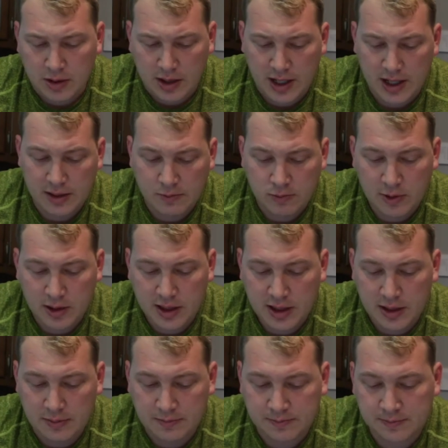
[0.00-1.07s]
Had
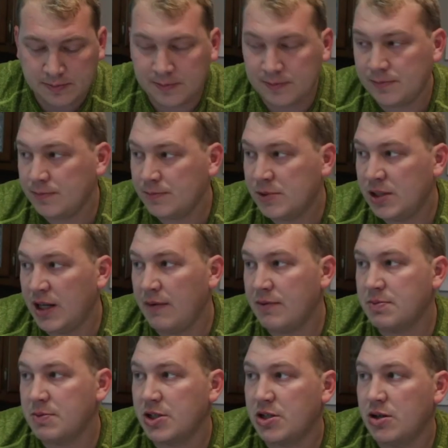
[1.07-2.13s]
really didn't have
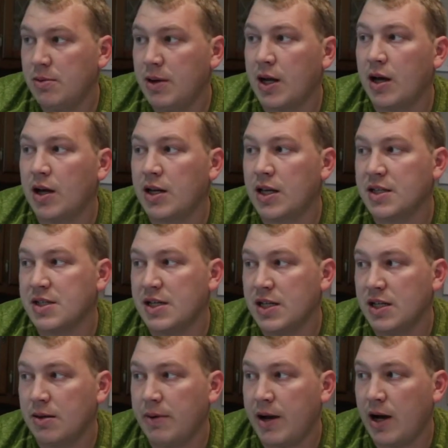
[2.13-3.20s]
as much to do about hunting as it
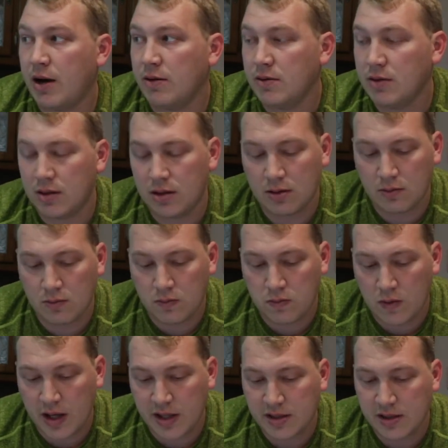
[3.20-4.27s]
did about
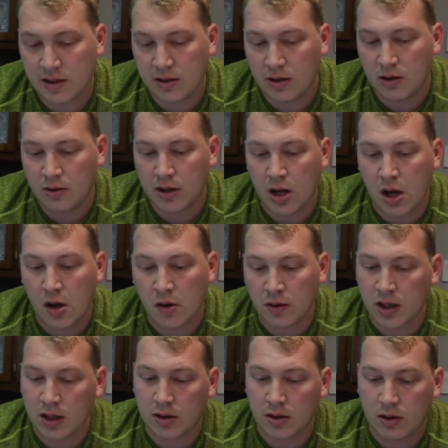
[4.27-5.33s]
raising a dog and
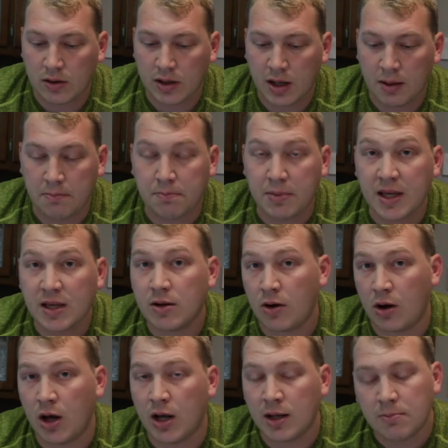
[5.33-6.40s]
owning a dog and it being
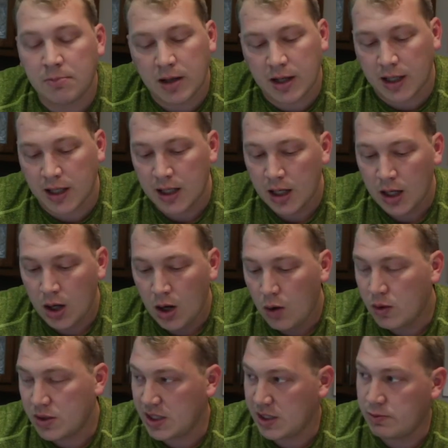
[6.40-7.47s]
your hunting buddy,
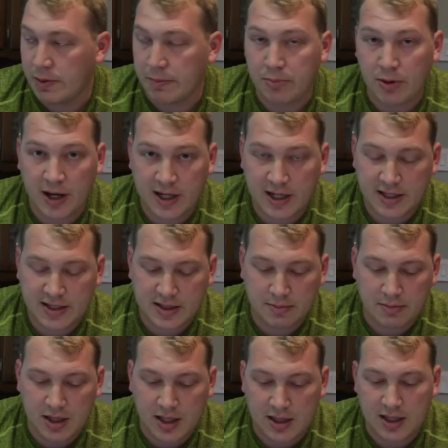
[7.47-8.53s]
which that's what Brandy is to
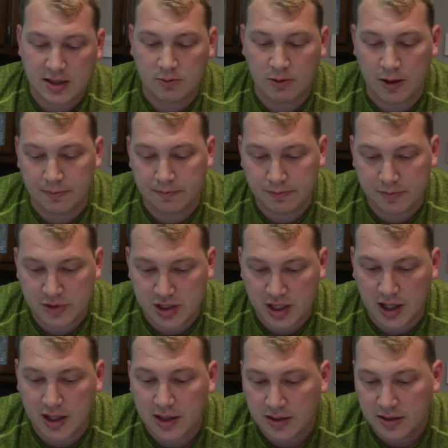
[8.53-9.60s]
me. That's what
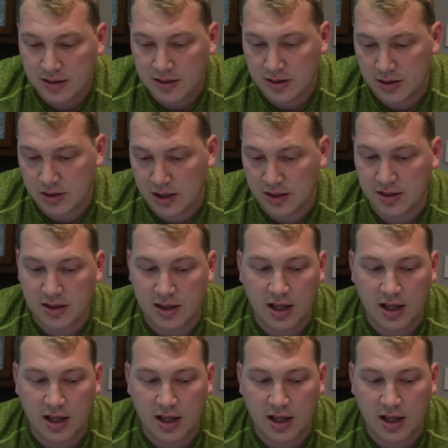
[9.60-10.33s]
Jed is to Justin.